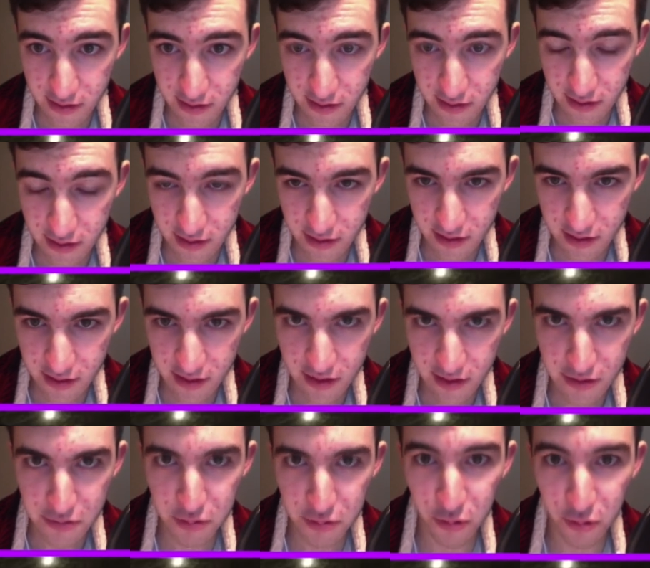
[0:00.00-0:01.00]

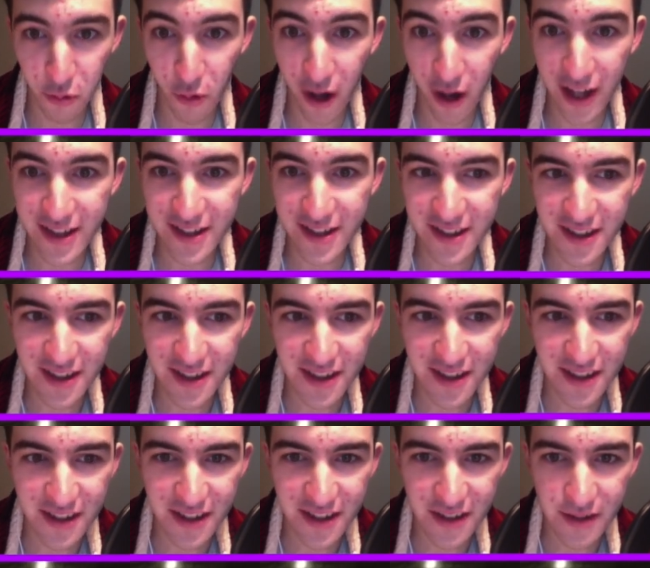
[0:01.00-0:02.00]

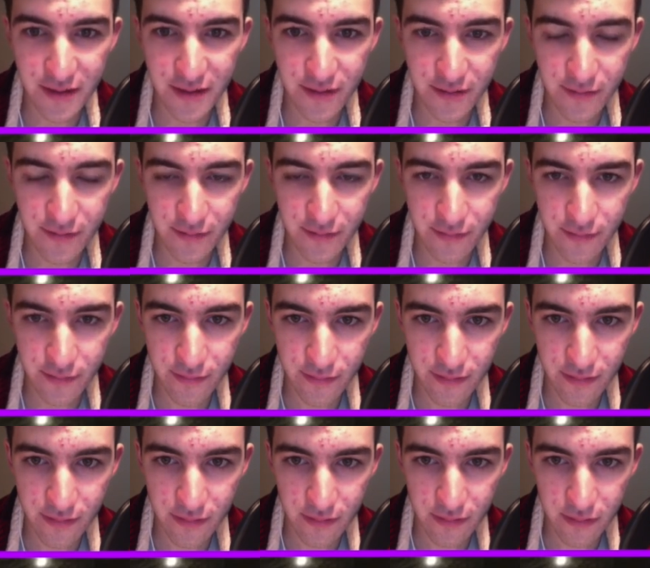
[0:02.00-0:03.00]

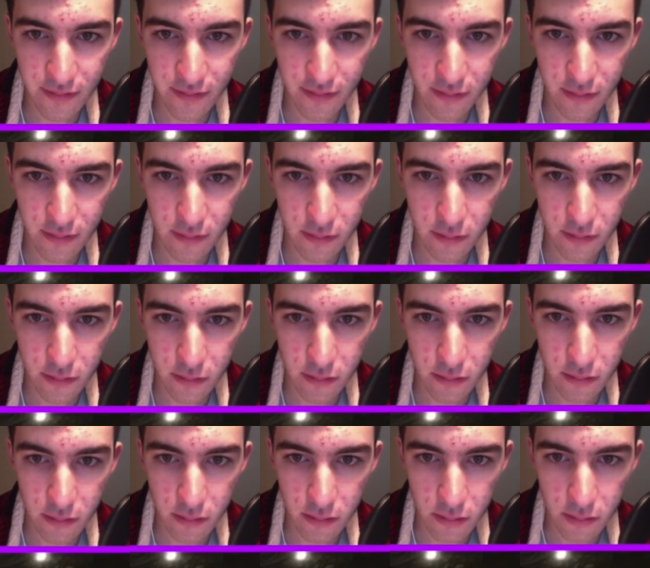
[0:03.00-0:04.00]

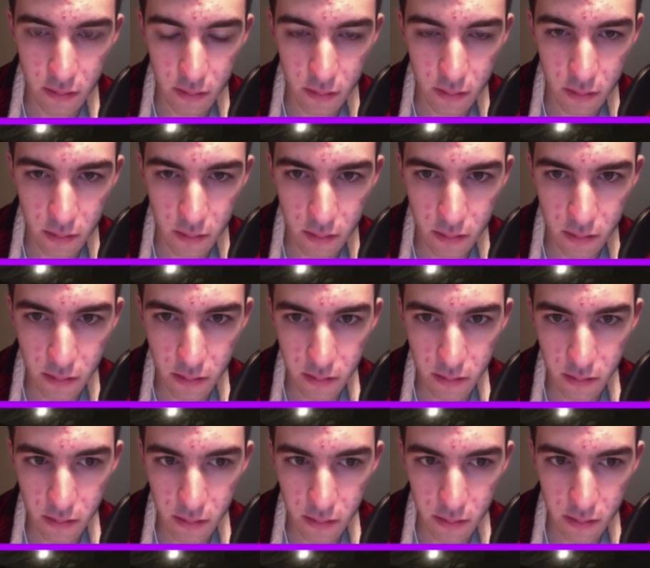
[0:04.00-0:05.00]

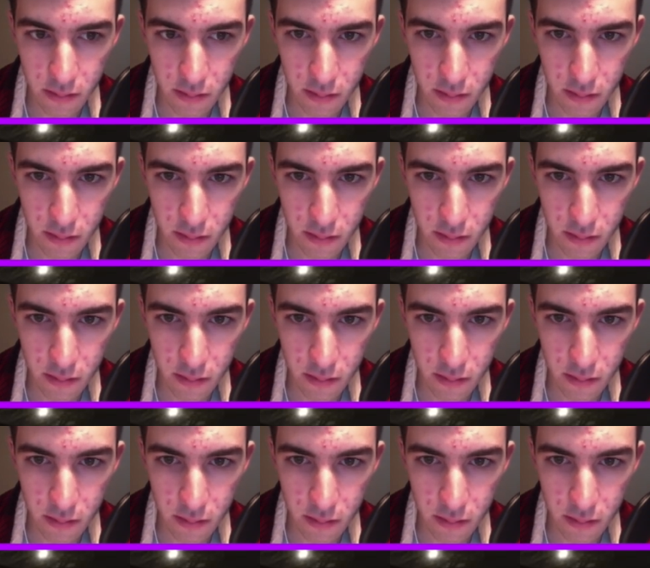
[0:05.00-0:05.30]
This person isn't speaking.